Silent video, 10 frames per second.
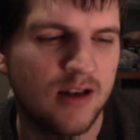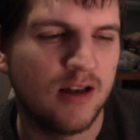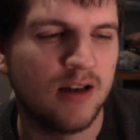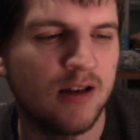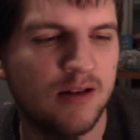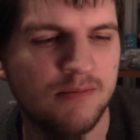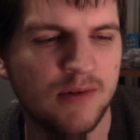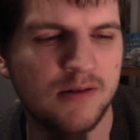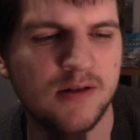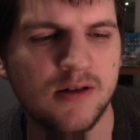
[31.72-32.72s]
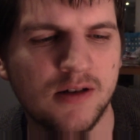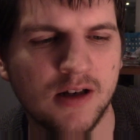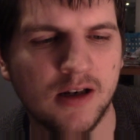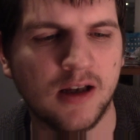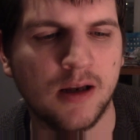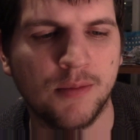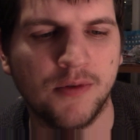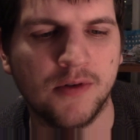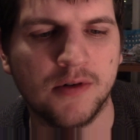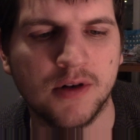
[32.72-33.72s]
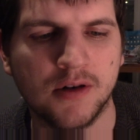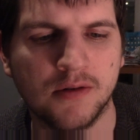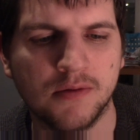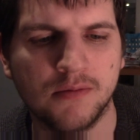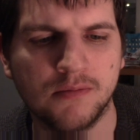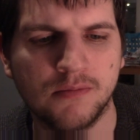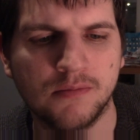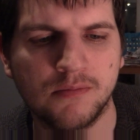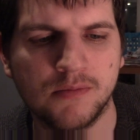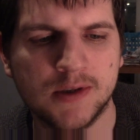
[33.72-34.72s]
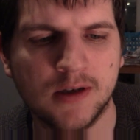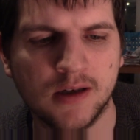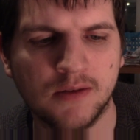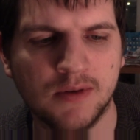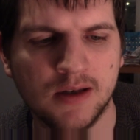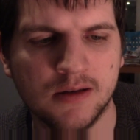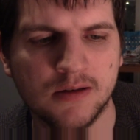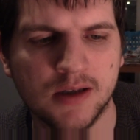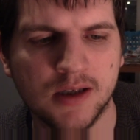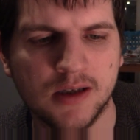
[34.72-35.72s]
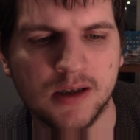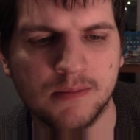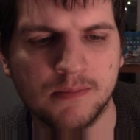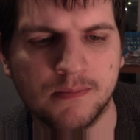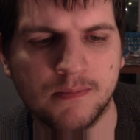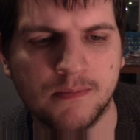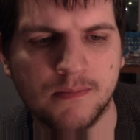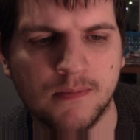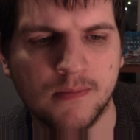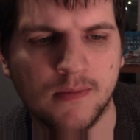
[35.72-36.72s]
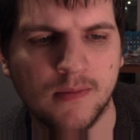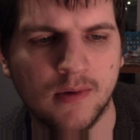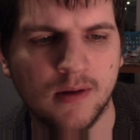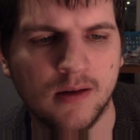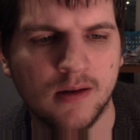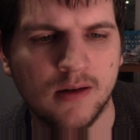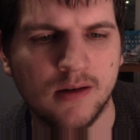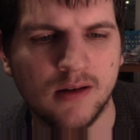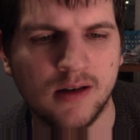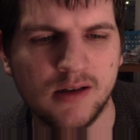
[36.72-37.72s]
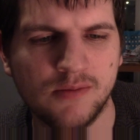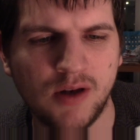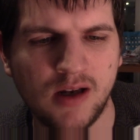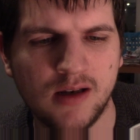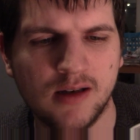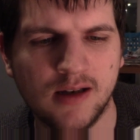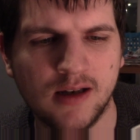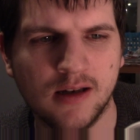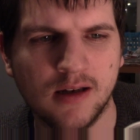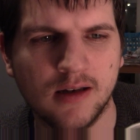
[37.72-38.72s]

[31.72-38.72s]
And I was just looking at the can before I started the video, and it's weird, like